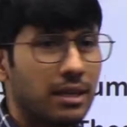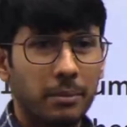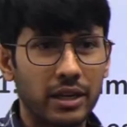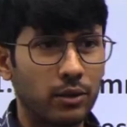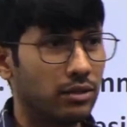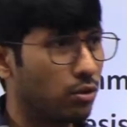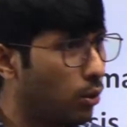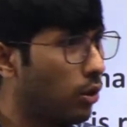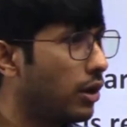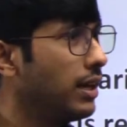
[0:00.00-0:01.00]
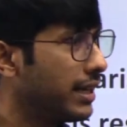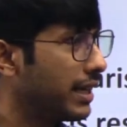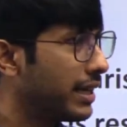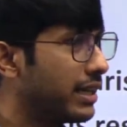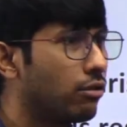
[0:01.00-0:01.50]
summary only. So overall,
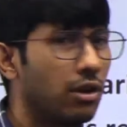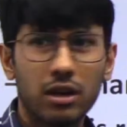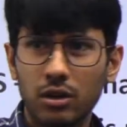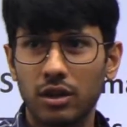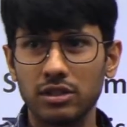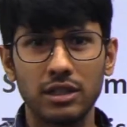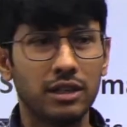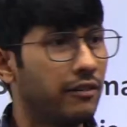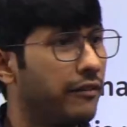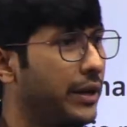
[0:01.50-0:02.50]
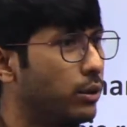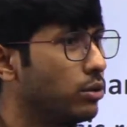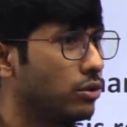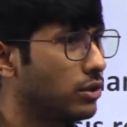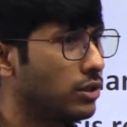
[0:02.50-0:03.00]
it will not cross 5 to
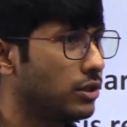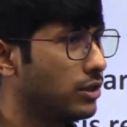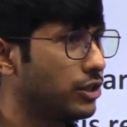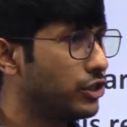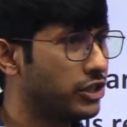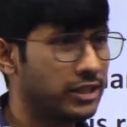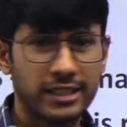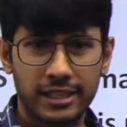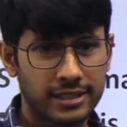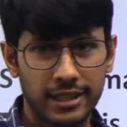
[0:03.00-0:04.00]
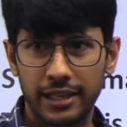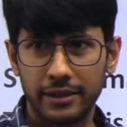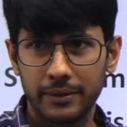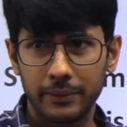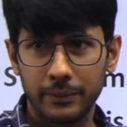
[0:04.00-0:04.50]
6 lines.
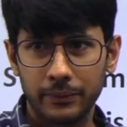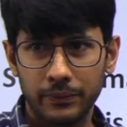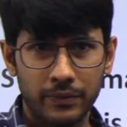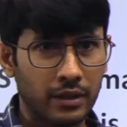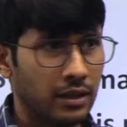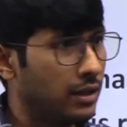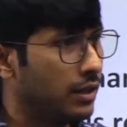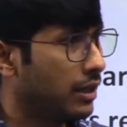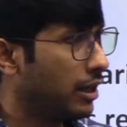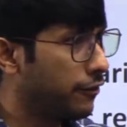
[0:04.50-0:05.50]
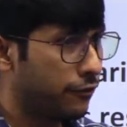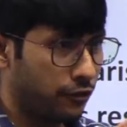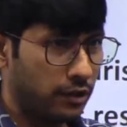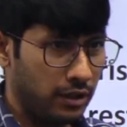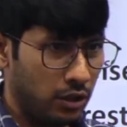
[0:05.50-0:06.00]

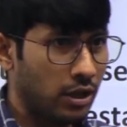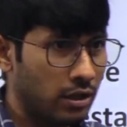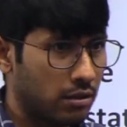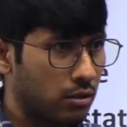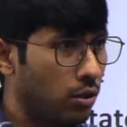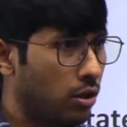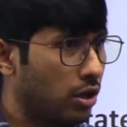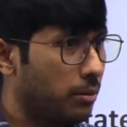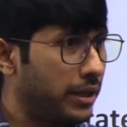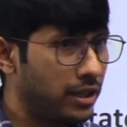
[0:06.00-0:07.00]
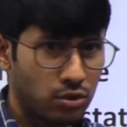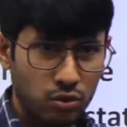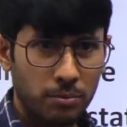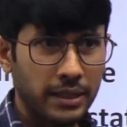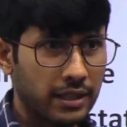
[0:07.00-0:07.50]
If your core argument is
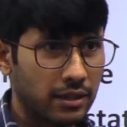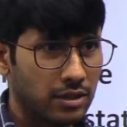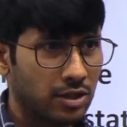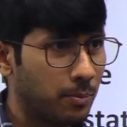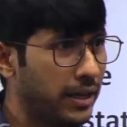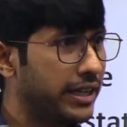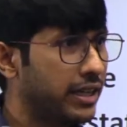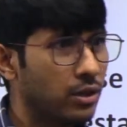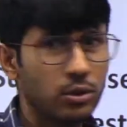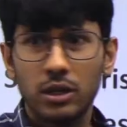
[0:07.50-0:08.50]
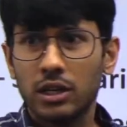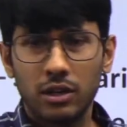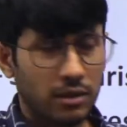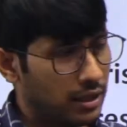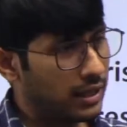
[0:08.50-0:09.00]
too big, split it into,
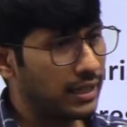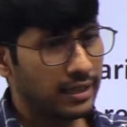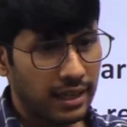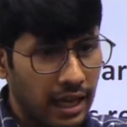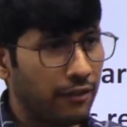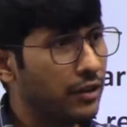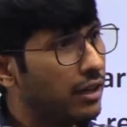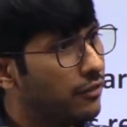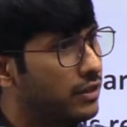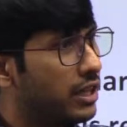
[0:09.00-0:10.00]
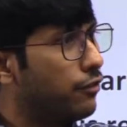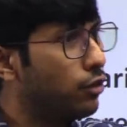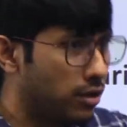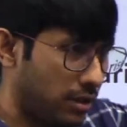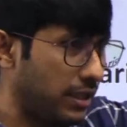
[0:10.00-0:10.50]
rather than half and half,
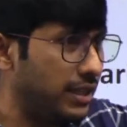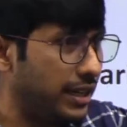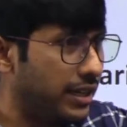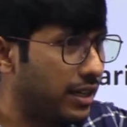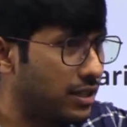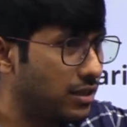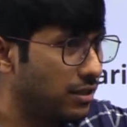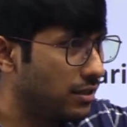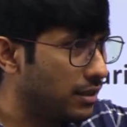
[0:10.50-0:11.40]
3/4 in the introduction,